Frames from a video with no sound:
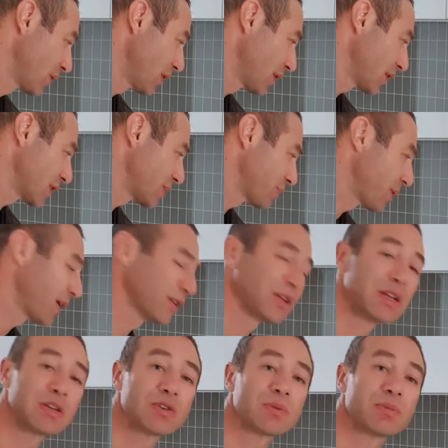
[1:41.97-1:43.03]
I guess, part that
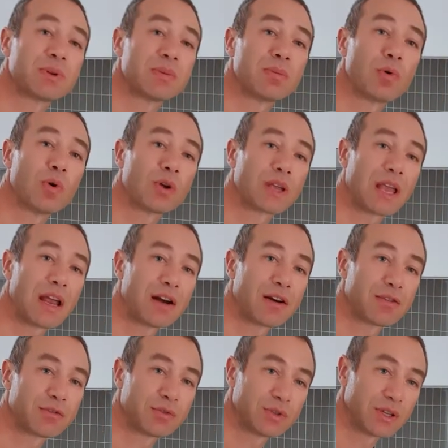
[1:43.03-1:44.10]
you need to be more
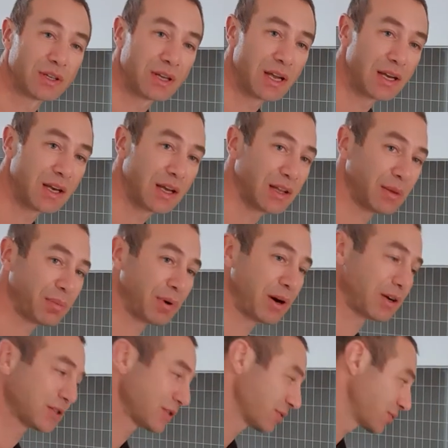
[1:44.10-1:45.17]
careful than any other
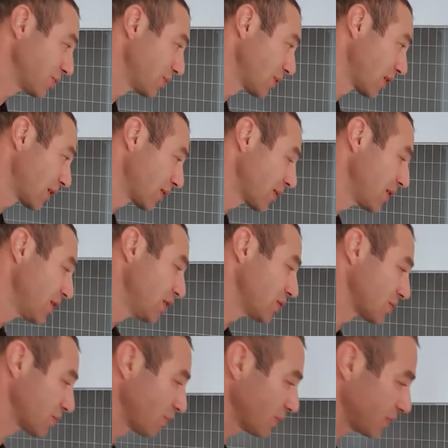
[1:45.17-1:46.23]
parts of cooking.
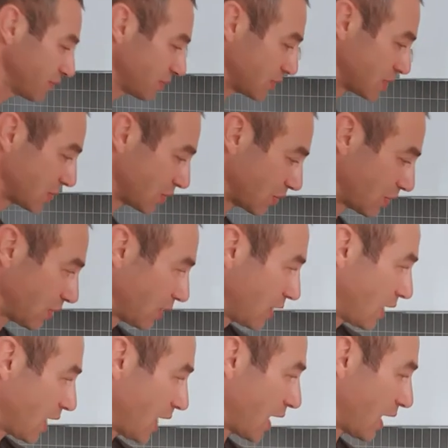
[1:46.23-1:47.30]
So what we do,
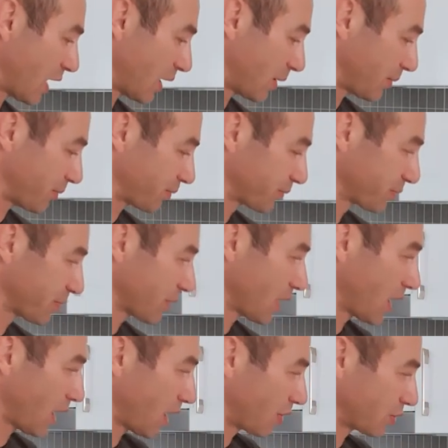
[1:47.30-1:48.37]
I
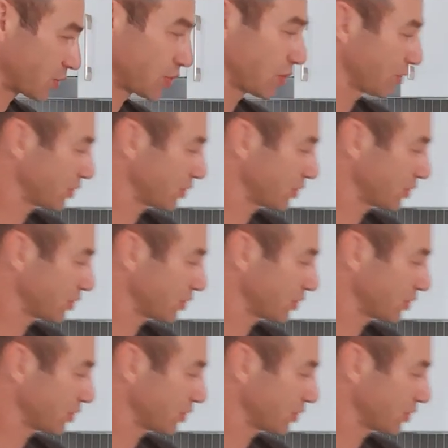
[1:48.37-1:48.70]
will turn